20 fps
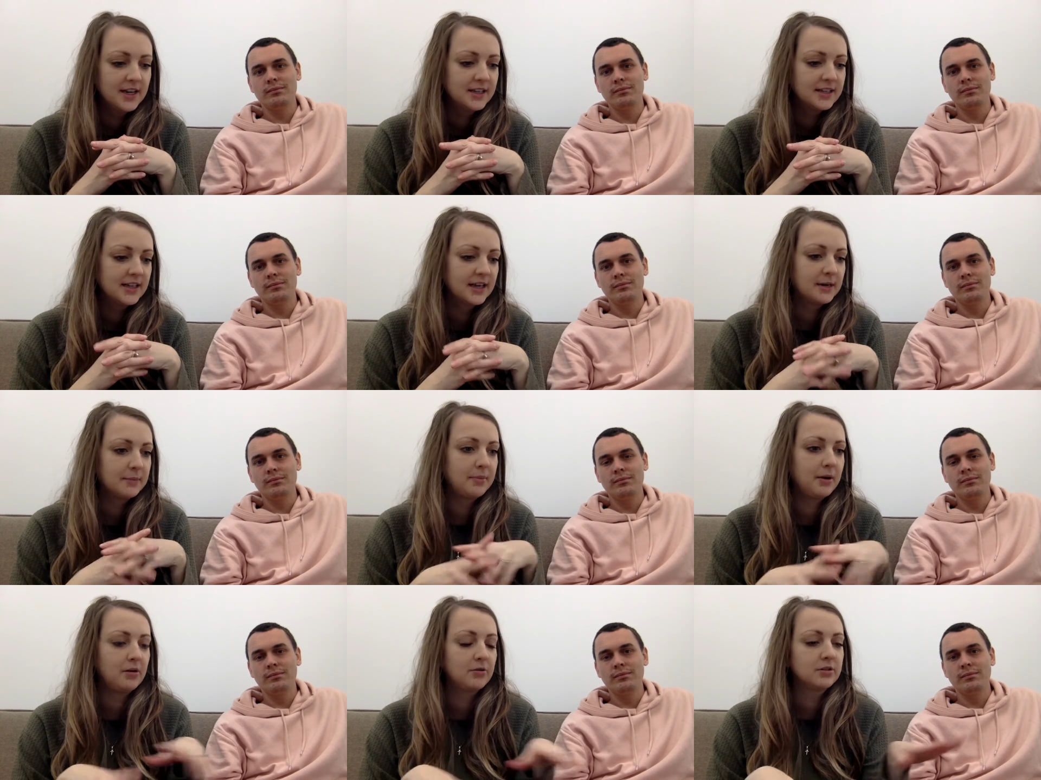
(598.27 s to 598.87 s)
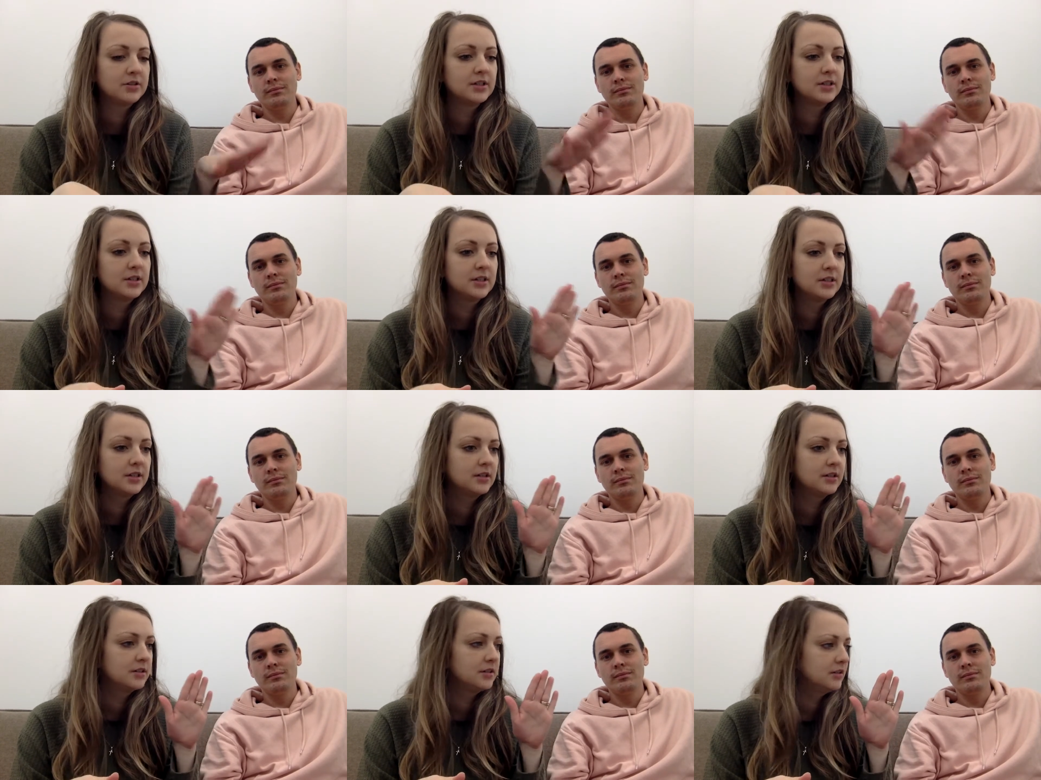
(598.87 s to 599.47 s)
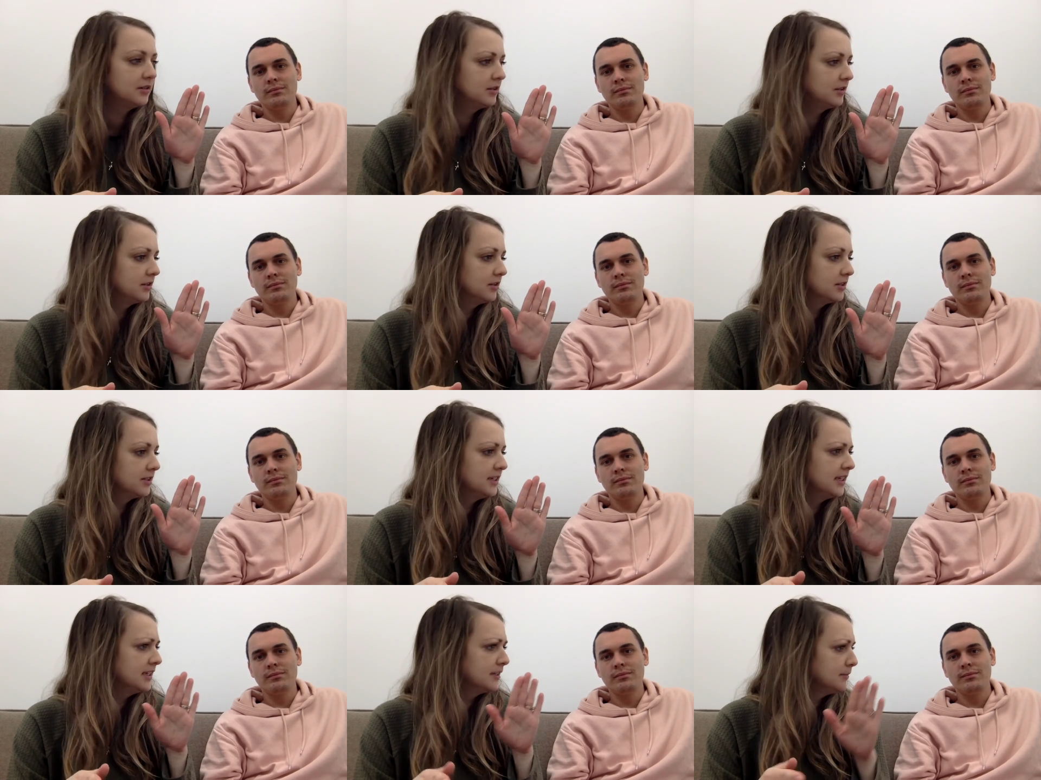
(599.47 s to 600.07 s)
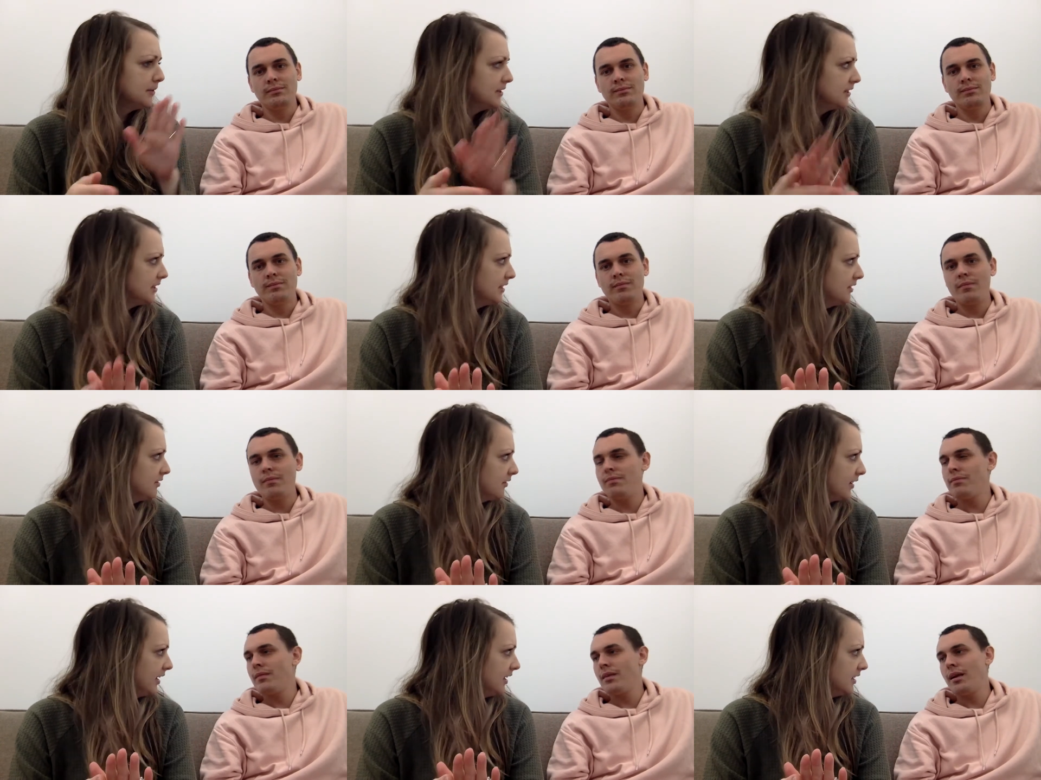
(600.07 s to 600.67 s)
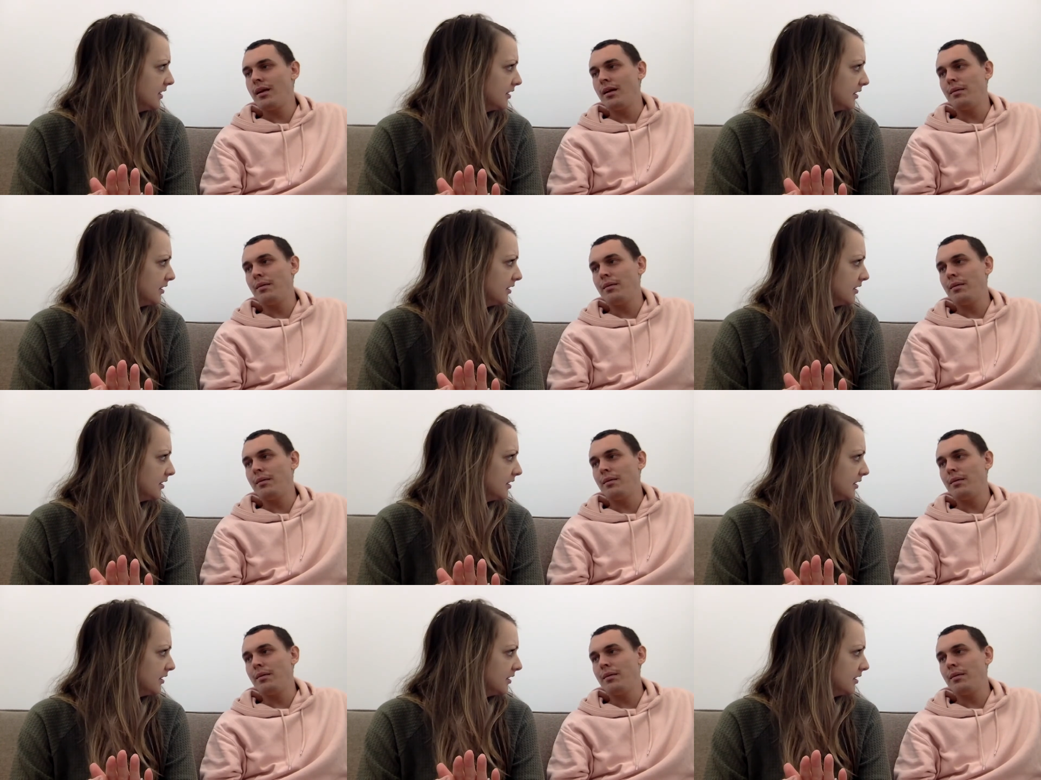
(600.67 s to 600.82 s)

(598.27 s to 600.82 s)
Speaker 1: that about six months in, right?